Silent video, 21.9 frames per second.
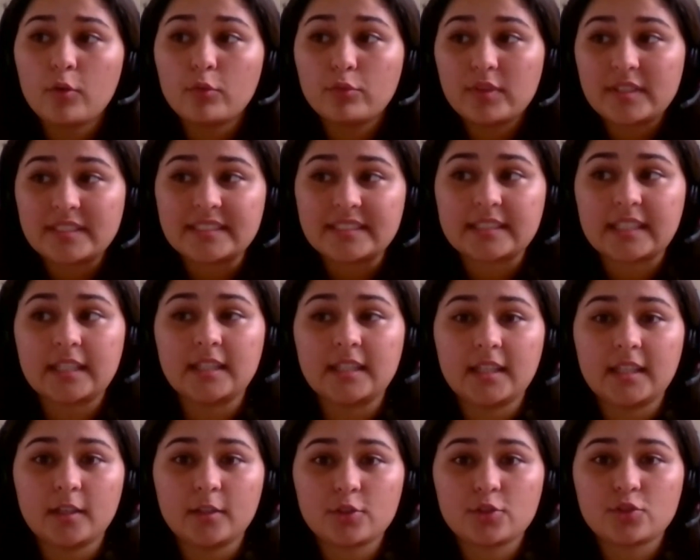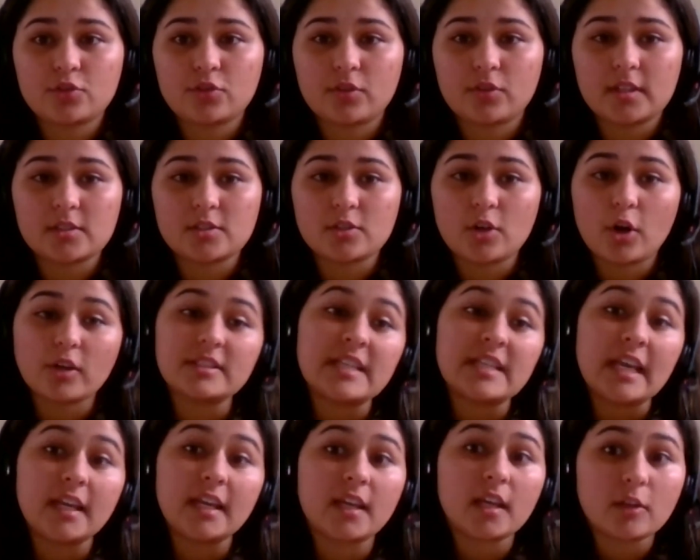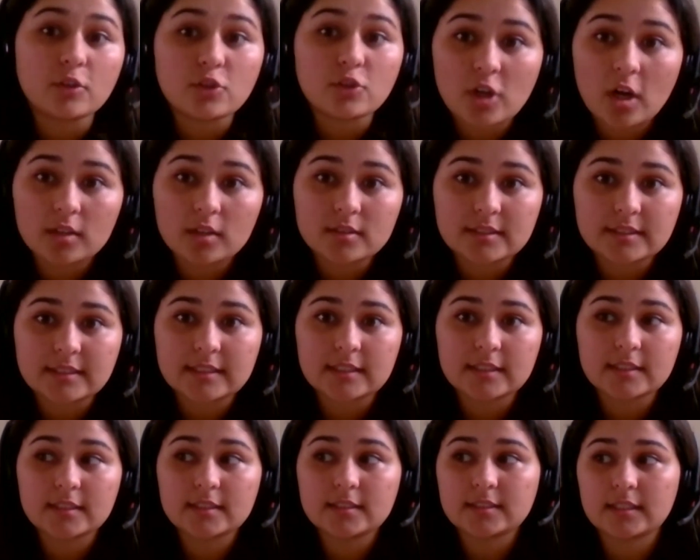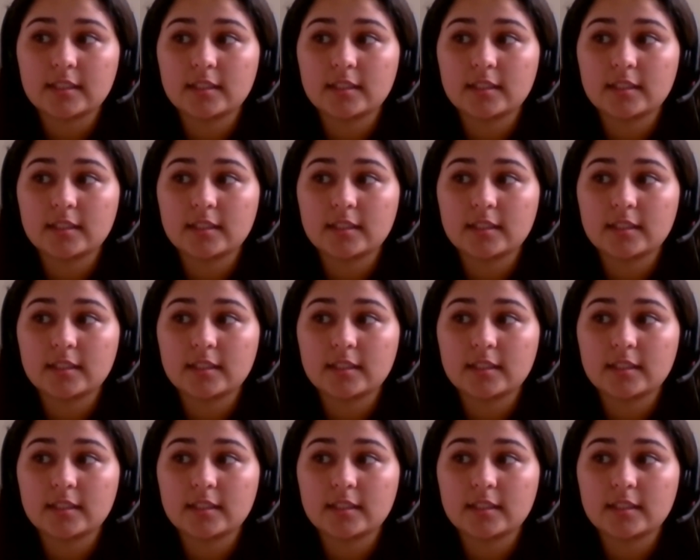risk in the industry is not taking chances.